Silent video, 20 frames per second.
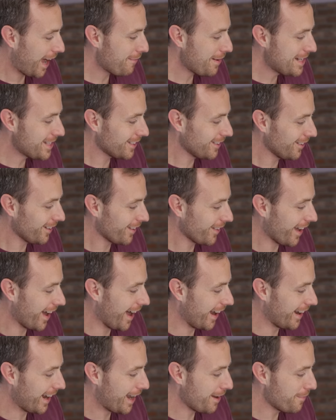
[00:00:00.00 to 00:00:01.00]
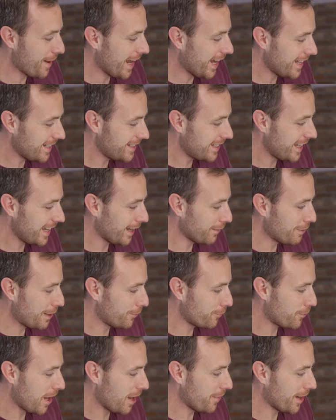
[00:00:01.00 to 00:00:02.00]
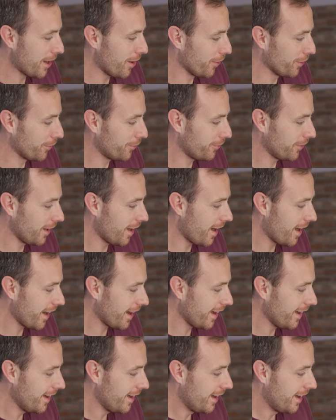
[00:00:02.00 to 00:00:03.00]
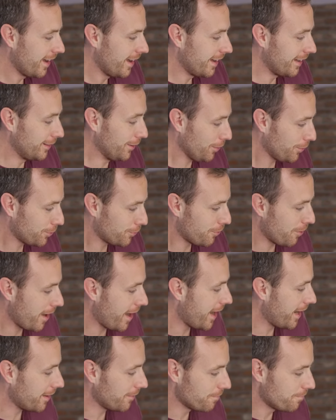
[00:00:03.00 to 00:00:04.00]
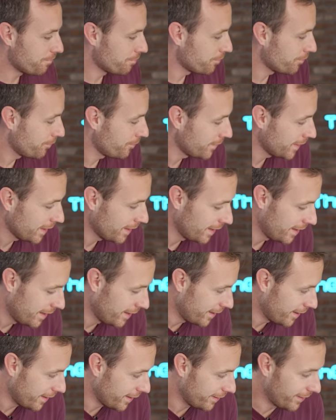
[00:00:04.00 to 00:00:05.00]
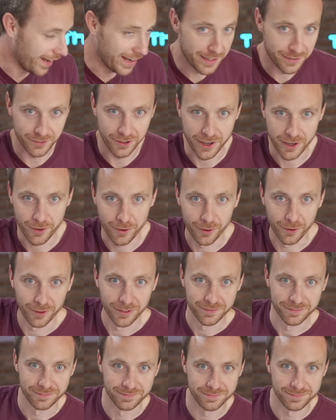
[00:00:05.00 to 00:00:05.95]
I mean, just look at that. I'm editing and reframing it on the fly. Looks great. That is very cool.